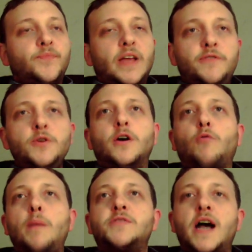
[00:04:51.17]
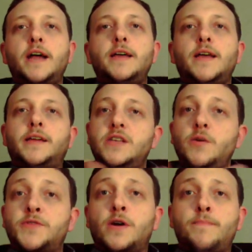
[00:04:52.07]
if you can go to a website and see
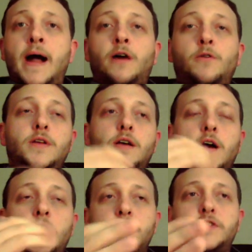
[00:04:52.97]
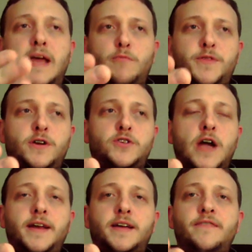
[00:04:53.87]
what they're about, understand what they're
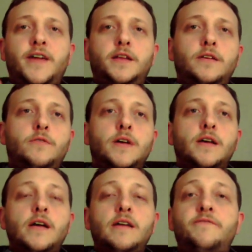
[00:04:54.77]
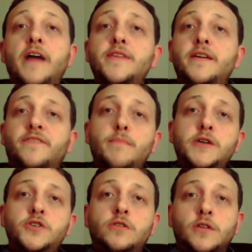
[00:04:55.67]
trying to convey to you, and find the
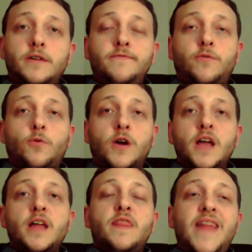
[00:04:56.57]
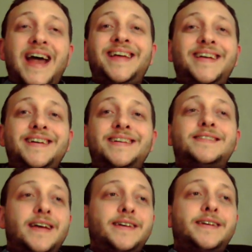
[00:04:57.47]
information you're looking for, that
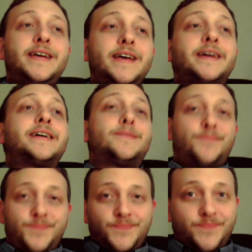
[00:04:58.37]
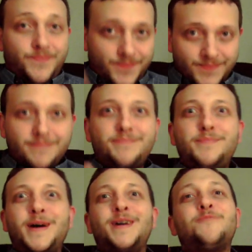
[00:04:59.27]
is a kick
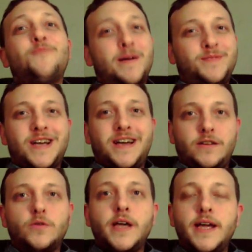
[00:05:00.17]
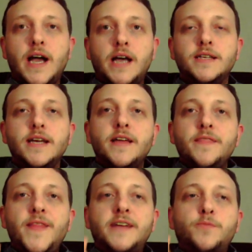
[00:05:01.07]
but website. Okay, guys,
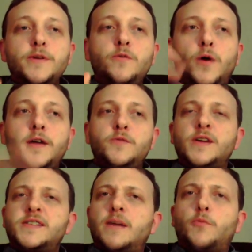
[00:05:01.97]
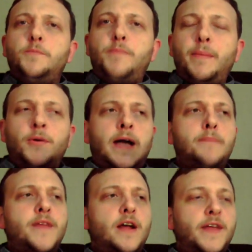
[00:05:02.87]
that's what you want. You want something where people can
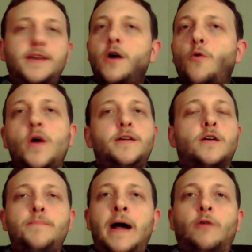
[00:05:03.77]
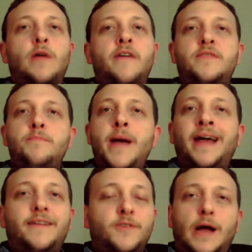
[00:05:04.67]
come there, they what you're about right off the
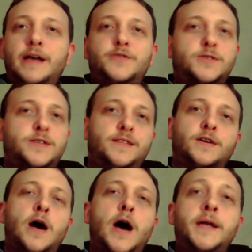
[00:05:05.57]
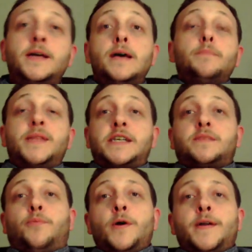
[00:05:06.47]
bat. If they're not interested, they're gone. But that's
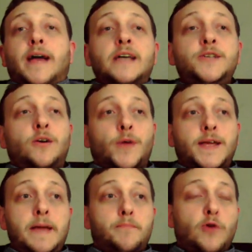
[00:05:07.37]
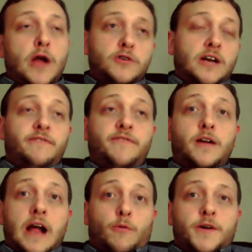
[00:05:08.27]
the point, guys. You don't want to keep them around trying to
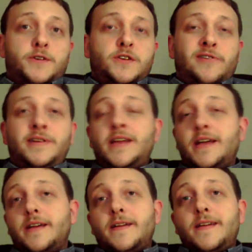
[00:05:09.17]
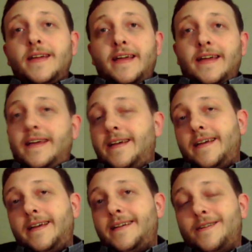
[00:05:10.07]
figure out what you're doing,
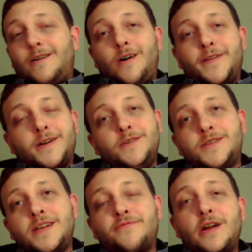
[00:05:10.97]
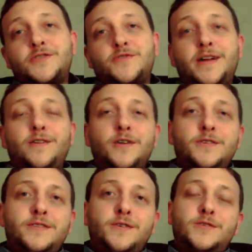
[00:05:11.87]
and all they're going to do is get frustrated, and all
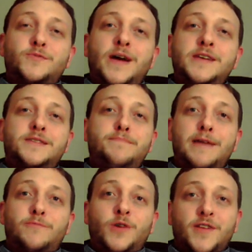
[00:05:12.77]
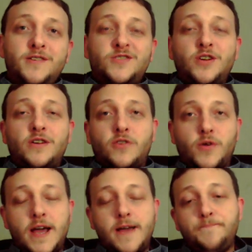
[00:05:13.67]
you're doing is wasting bandwidth on your server.
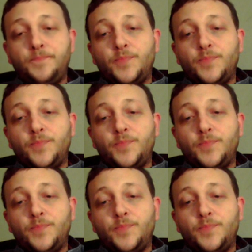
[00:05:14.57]
Okay,